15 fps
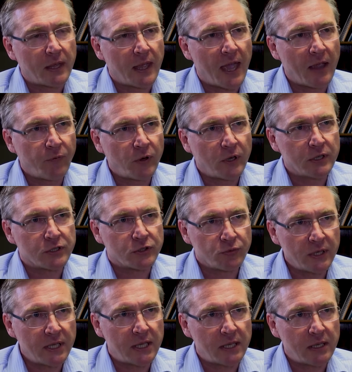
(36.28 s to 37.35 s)
Africa's
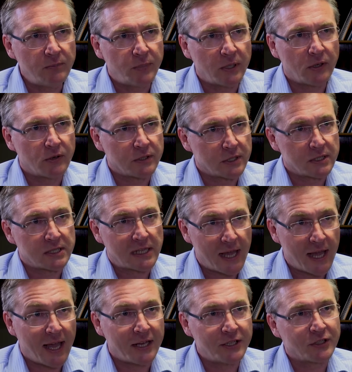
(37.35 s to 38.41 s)
tricky because it's
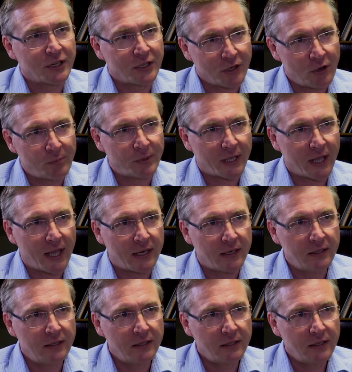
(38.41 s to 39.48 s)
large and
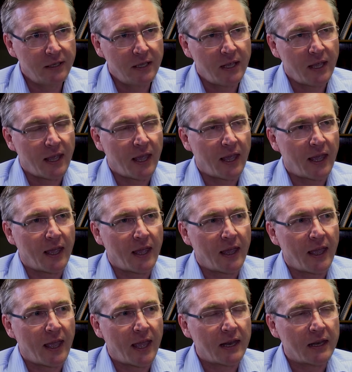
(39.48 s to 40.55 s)
complicated,
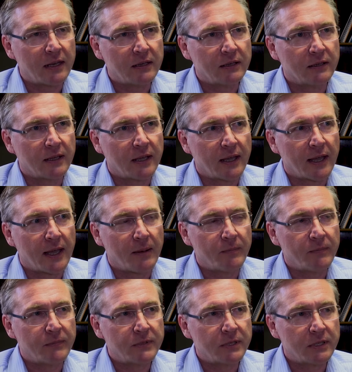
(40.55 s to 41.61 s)
and
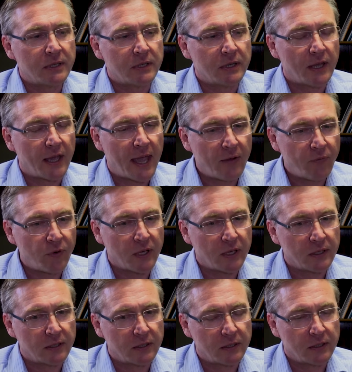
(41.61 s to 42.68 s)
the
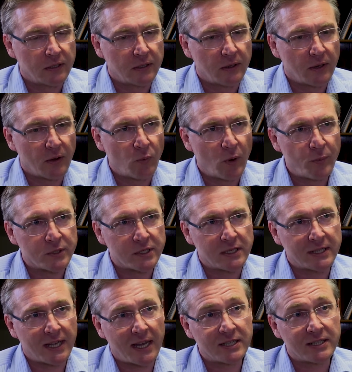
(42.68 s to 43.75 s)
African
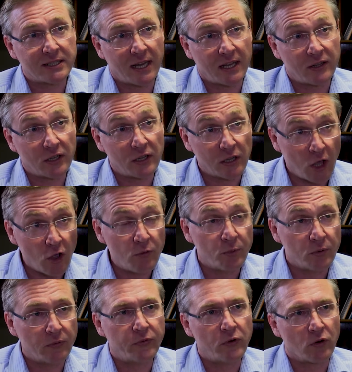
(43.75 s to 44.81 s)
representation at the
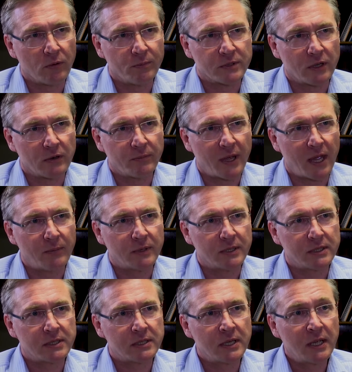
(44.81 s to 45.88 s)
global forums on
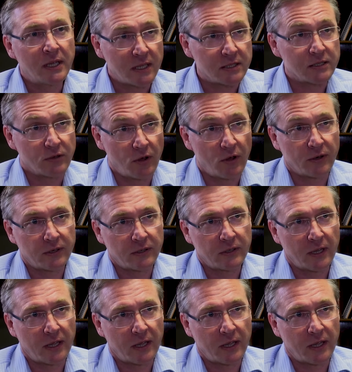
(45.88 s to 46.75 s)
payments is not